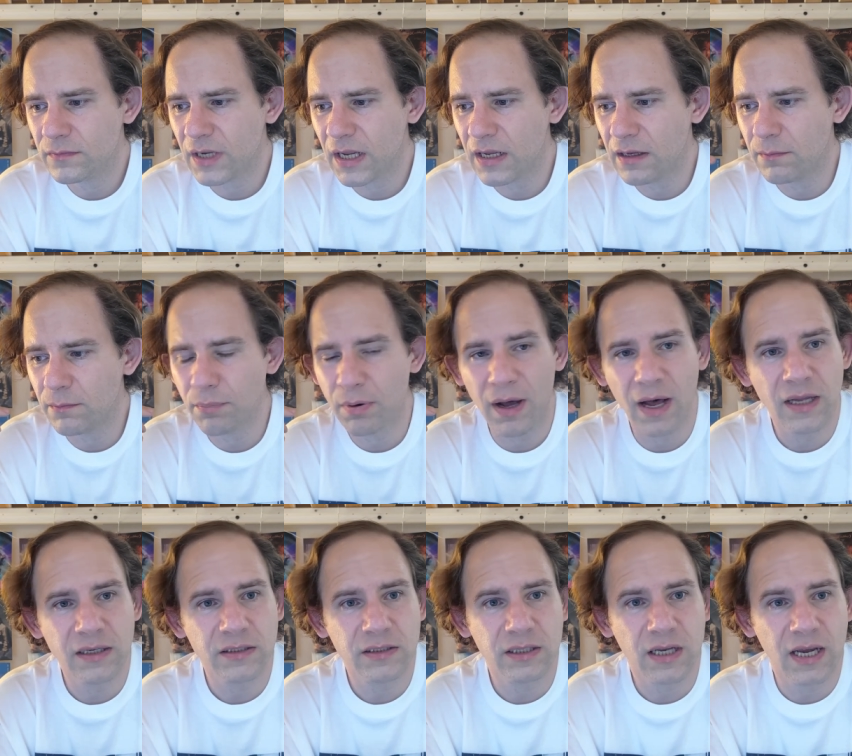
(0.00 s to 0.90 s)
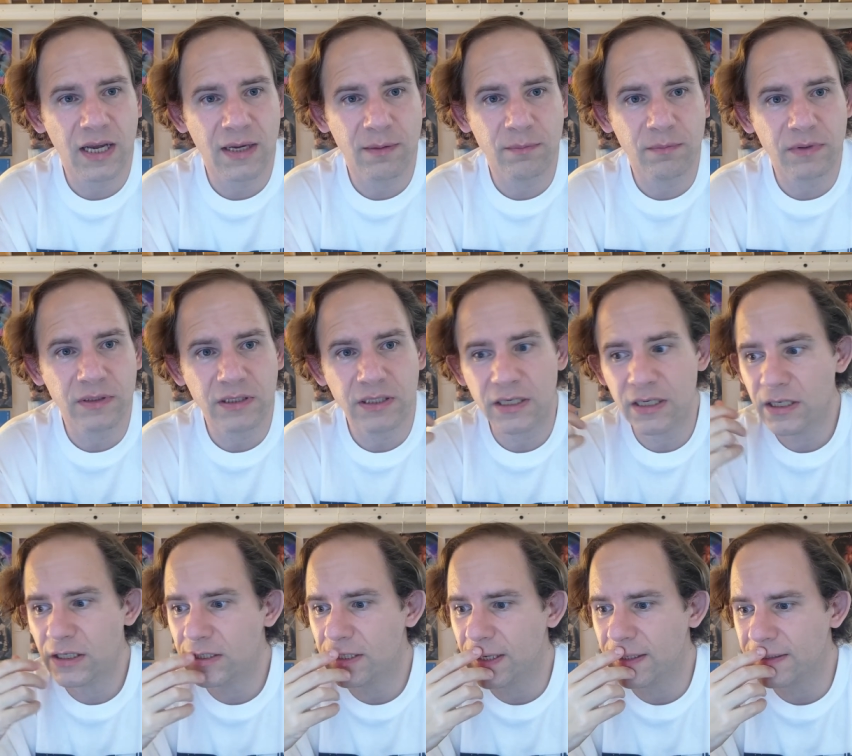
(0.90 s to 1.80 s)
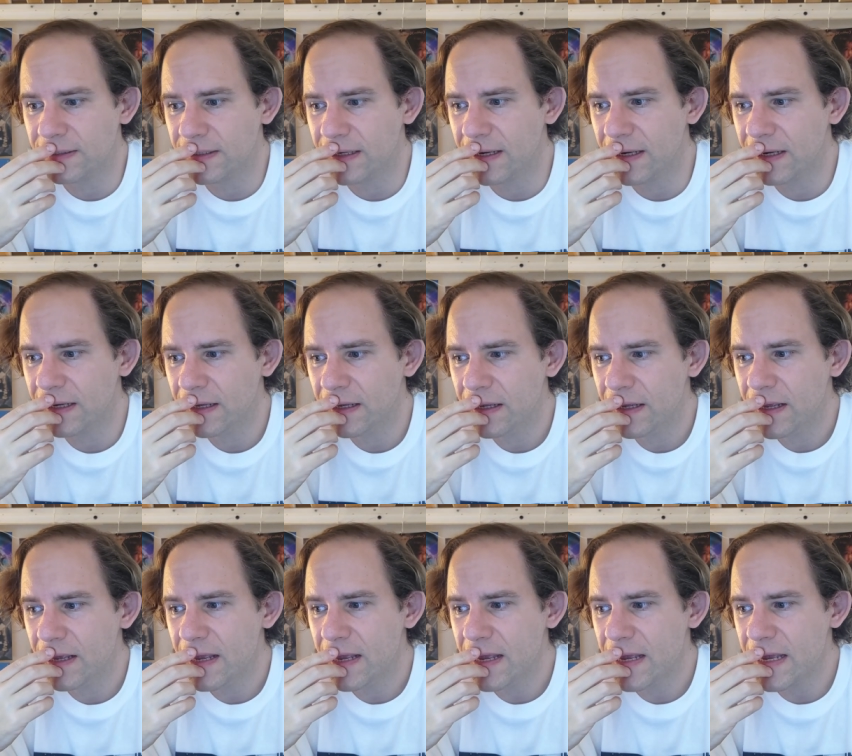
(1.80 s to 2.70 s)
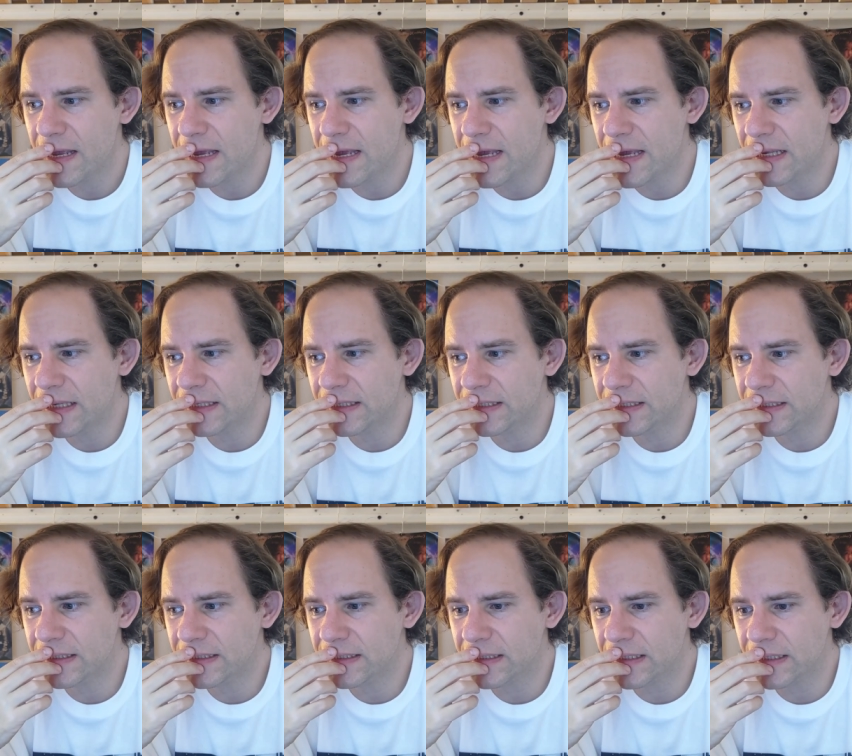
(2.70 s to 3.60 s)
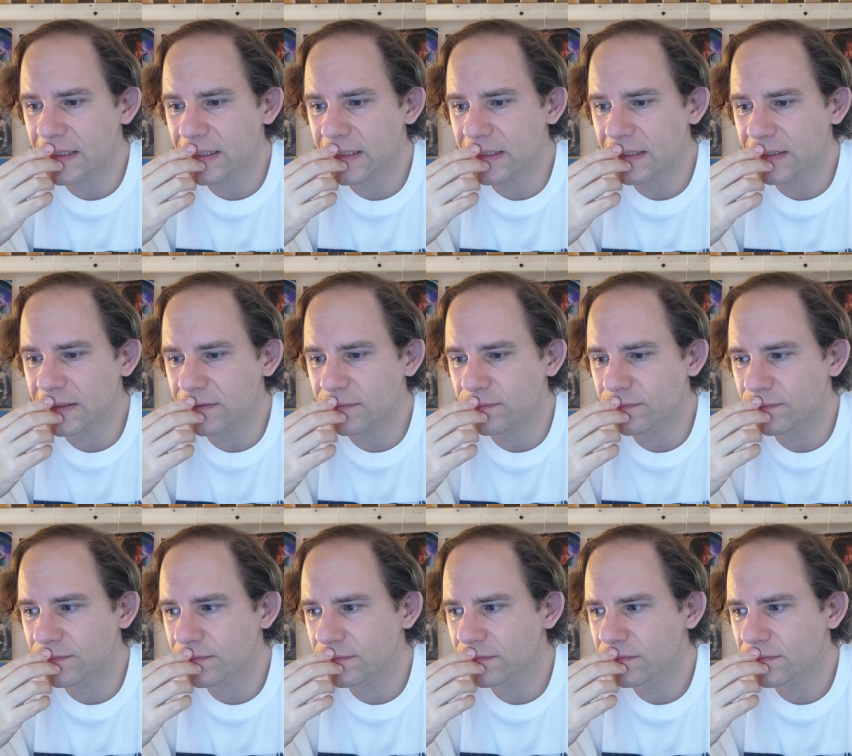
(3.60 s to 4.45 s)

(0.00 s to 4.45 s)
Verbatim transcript: uh, part time teachers there is um,